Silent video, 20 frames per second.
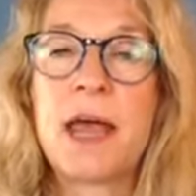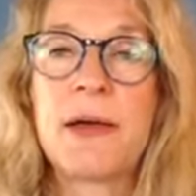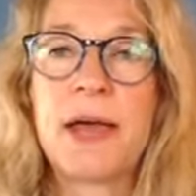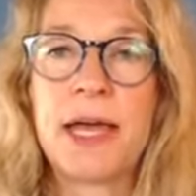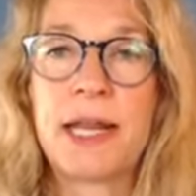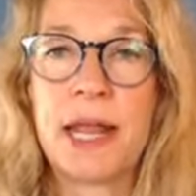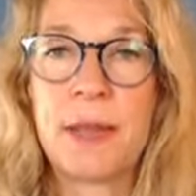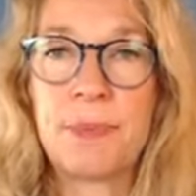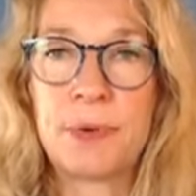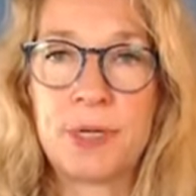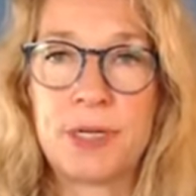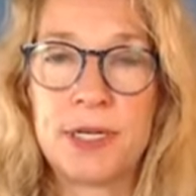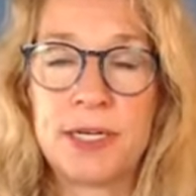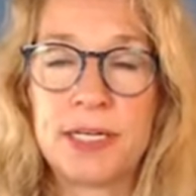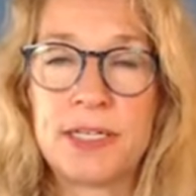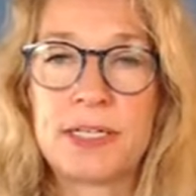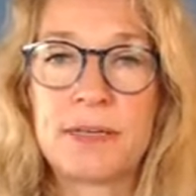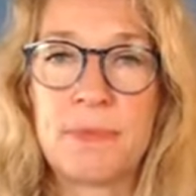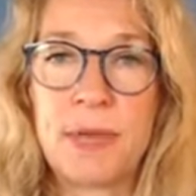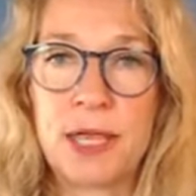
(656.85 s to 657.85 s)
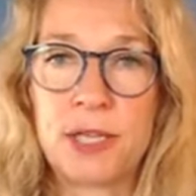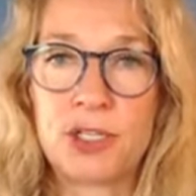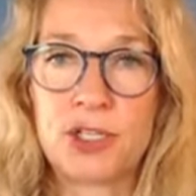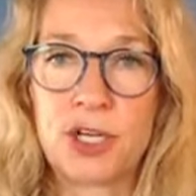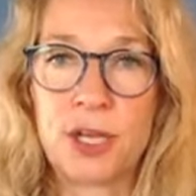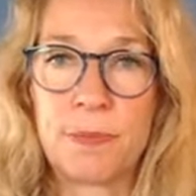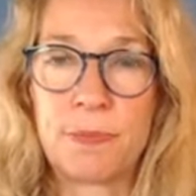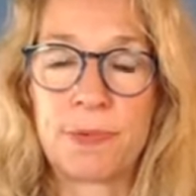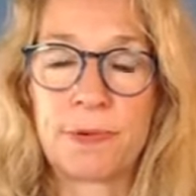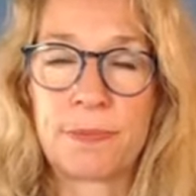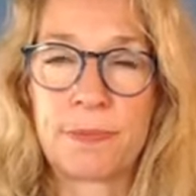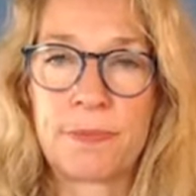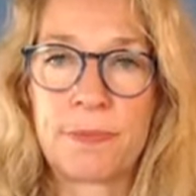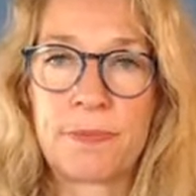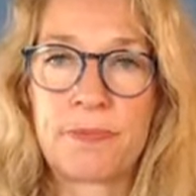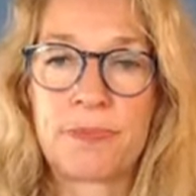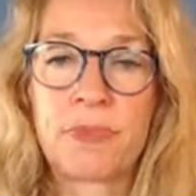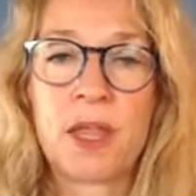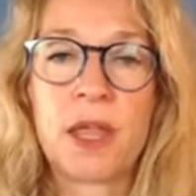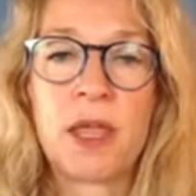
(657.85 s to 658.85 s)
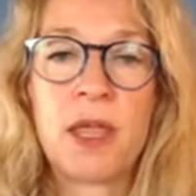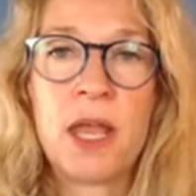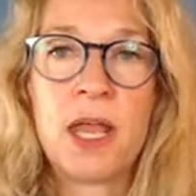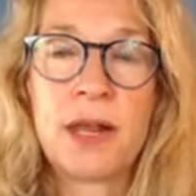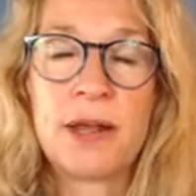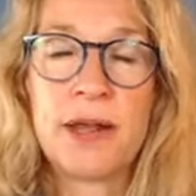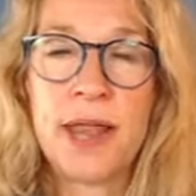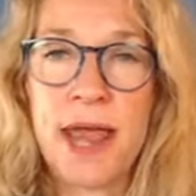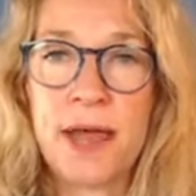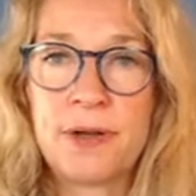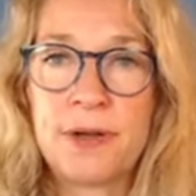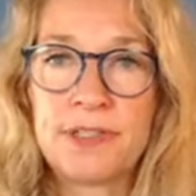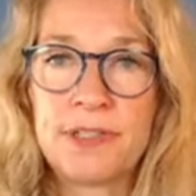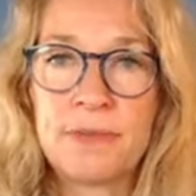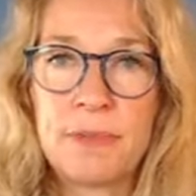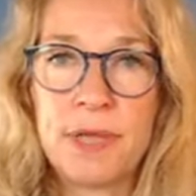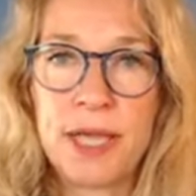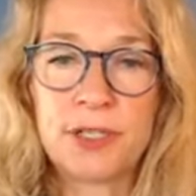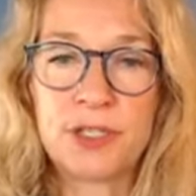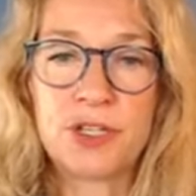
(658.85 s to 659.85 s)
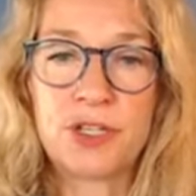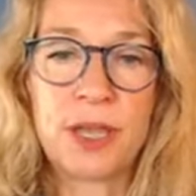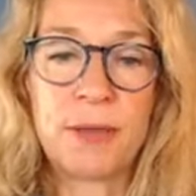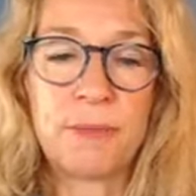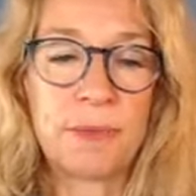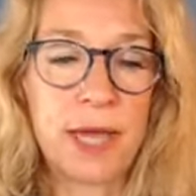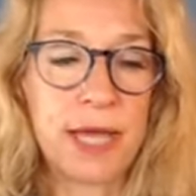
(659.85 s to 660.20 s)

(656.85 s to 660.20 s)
and I put it into MailChimp. Now it's in MailChimp.